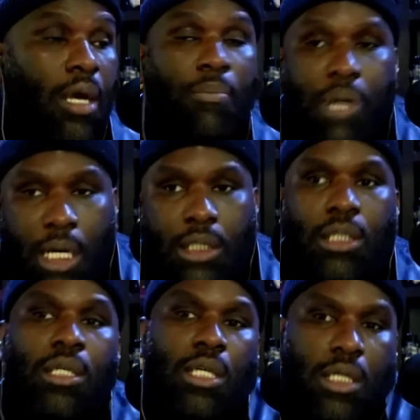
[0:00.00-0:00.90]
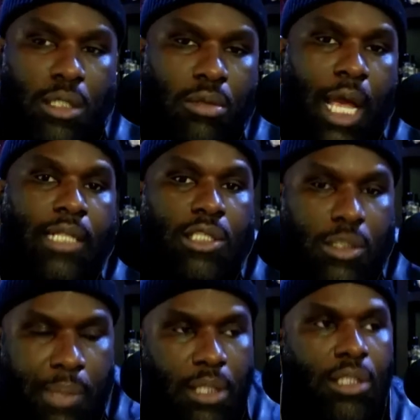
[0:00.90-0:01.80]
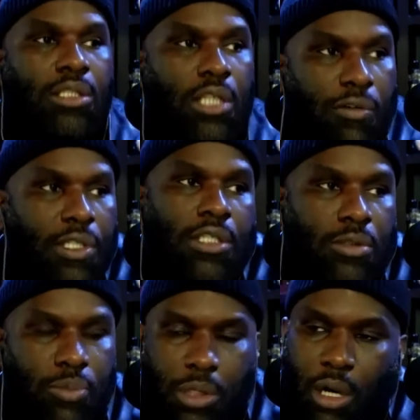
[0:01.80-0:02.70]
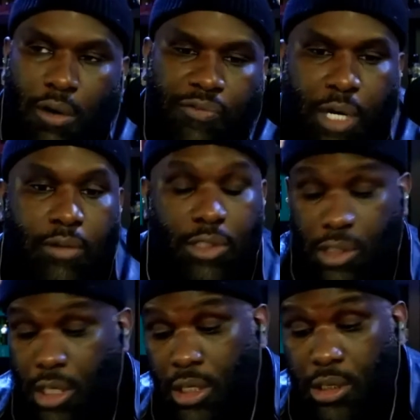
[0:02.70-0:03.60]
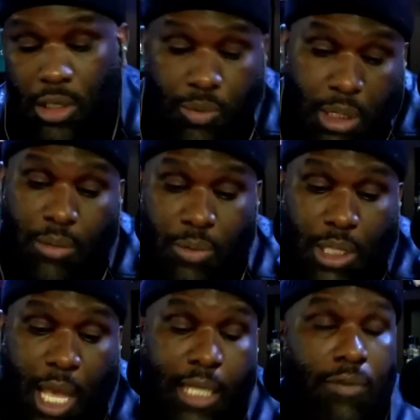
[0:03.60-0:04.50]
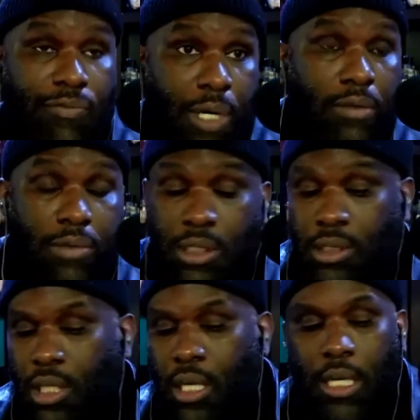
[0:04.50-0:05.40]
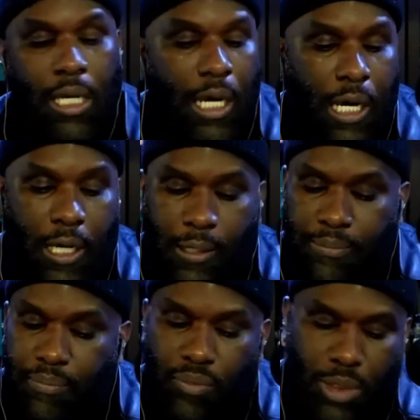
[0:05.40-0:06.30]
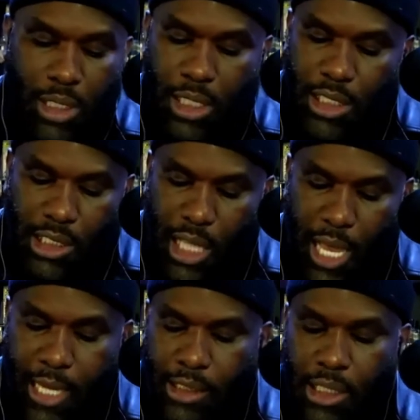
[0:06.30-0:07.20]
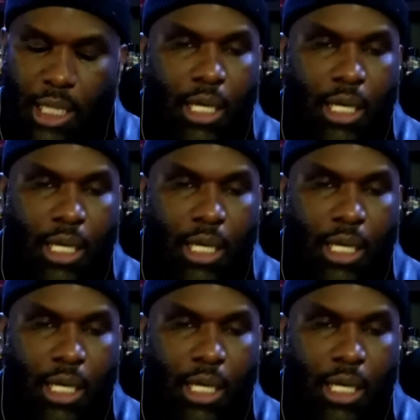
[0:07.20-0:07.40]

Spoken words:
But you like to smell yourself because we're all fragrance junkies, so we like fragrances. It just lasts.